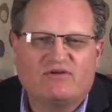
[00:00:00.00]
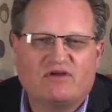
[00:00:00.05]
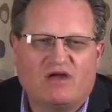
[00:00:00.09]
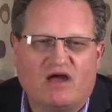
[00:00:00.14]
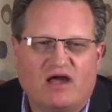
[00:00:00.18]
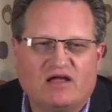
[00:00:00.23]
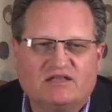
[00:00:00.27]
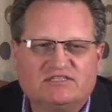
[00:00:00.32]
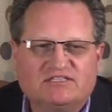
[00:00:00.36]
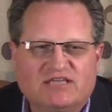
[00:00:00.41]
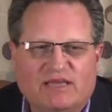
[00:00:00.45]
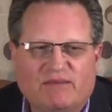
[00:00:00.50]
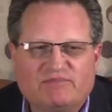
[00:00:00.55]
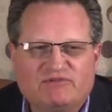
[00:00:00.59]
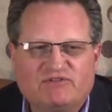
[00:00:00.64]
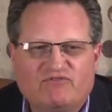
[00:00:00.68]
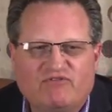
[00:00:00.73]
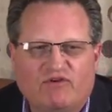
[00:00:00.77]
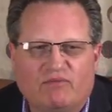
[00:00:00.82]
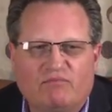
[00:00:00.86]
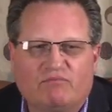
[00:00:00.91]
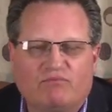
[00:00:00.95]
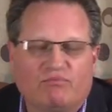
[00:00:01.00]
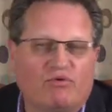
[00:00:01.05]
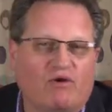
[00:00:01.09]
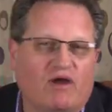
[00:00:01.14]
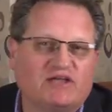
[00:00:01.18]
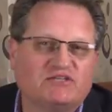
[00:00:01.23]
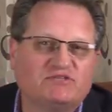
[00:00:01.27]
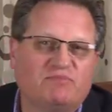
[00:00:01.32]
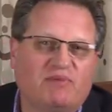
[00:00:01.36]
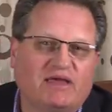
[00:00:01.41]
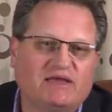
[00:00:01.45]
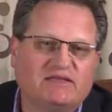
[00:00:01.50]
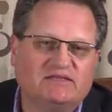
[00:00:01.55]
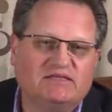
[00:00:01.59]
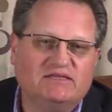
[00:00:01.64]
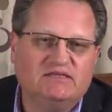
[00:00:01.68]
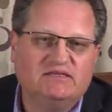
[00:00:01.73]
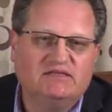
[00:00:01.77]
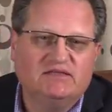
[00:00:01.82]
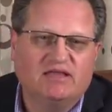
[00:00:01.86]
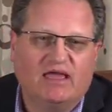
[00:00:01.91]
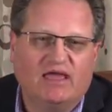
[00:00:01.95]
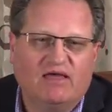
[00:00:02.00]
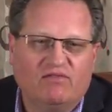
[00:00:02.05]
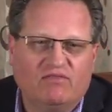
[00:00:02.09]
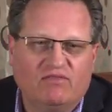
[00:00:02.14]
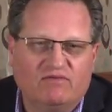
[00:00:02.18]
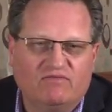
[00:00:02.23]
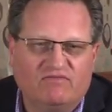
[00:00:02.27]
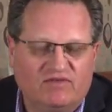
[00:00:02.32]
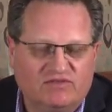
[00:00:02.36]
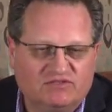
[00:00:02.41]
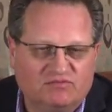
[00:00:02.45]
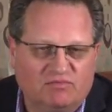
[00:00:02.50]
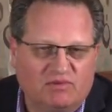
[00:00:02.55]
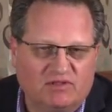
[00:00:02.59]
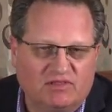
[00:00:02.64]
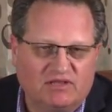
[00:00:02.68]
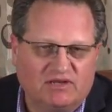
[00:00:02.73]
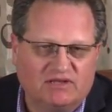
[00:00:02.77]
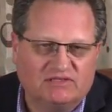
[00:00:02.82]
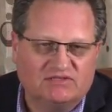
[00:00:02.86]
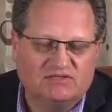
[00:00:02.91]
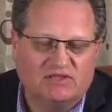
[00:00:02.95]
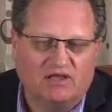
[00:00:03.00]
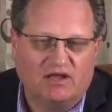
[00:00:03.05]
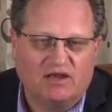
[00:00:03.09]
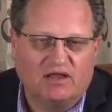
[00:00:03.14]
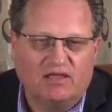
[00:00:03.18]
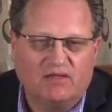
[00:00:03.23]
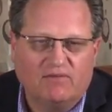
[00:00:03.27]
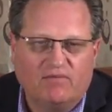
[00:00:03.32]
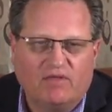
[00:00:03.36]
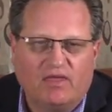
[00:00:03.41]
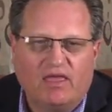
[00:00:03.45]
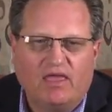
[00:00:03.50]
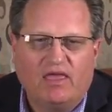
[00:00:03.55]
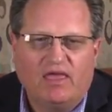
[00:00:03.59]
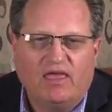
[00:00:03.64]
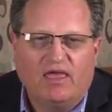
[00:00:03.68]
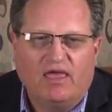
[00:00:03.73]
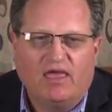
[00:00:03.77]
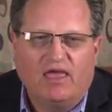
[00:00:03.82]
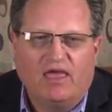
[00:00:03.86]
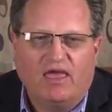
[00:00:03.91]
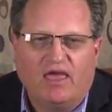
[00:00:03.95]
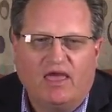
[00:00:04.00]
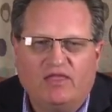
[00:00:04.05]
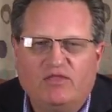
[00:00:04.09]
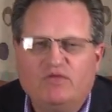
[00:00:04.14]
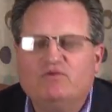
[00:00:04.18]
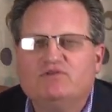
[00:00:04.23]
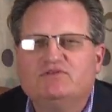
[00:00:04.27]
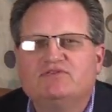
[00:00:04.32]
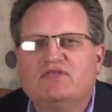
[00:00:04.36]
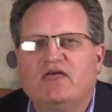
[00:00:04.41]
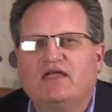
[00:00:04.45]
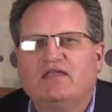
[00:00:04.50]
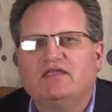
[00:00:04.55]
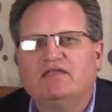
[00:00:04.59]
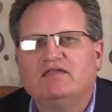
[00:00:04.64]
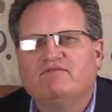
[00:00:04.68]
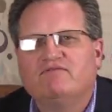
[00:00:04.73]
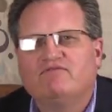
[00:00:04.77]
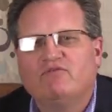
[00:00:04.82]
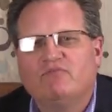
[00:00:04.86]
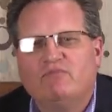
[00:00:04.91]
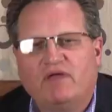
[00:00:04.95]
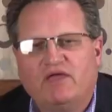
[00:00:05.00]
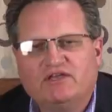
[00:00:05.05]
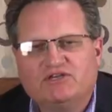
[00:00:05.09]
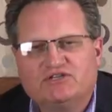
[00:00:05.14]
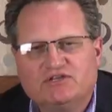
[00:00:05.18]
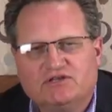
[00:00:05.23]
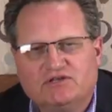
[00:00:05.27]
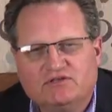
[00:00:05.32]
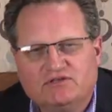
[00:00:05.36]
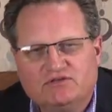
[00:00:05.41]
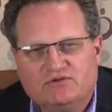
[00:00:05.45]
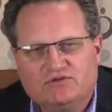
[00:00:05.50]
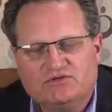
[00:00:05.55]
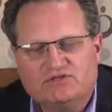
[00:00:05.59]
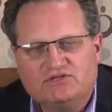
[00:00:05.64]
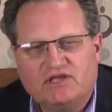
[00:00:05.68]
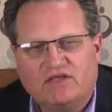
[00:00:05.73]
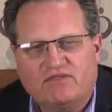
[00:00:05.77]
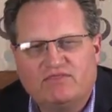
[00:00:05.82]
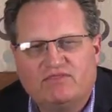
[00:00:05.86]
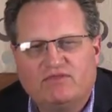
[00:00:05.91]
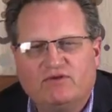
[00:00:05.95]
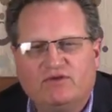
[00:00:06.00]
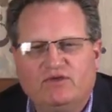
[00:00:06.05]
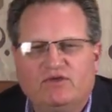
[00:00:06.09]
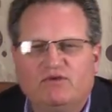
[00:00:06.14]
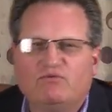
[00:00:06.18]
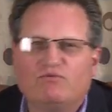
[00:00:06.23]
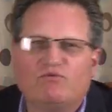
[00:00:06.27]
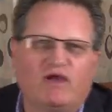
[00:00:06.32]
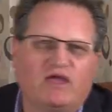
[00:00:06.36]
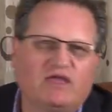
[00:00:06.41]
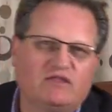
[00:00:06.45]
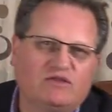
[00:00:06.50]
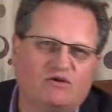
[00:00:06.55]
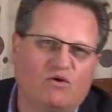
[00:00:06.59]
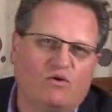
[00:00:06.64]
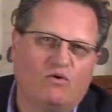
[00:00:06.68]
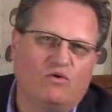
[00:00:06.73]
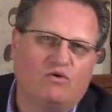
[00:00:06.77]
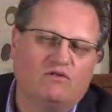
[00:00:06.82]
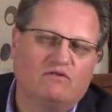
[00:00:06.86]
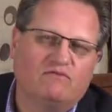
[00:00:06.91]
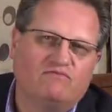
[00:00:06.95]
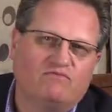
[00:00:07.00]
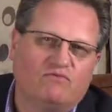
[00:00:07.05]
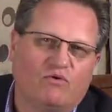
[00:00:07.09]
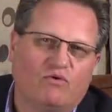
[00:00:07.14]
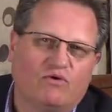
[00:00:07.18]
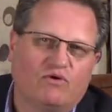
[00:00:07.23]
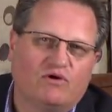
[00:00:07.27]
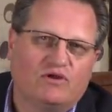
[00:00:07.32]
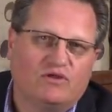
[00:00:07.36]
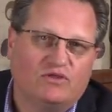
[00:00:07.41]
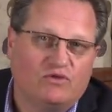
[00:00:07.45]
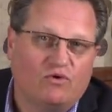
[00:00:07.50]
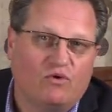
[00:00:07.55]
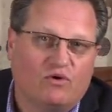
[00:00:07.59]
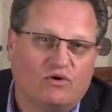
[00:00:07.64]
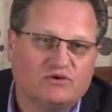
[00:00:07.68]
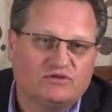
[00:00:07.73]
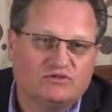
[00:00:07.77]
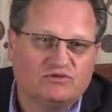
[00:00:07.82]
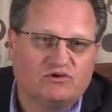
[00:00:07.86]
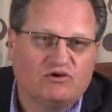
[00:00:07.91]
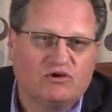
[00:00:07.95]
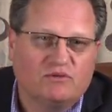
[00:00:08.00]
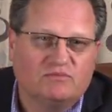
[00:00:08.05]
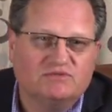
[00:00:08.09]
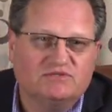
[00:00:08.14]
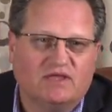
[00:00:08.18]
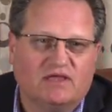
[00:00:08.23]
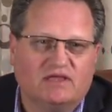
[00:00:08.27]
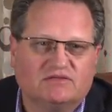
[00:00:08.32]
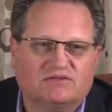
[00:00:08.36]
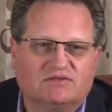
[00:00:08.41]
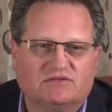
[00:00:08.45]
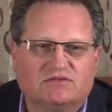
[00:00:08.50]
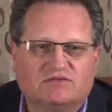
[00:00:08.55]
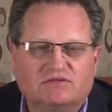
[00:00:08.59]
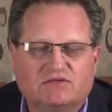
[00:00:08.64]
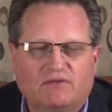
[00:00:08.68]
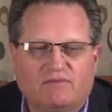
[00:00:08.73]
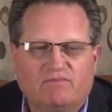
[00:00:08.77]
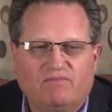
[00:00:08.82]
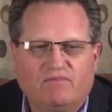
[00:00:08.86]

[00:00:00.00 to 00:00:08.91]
concepts from prospecting and the feasibility study and use that information to set the right goal for your circumstances.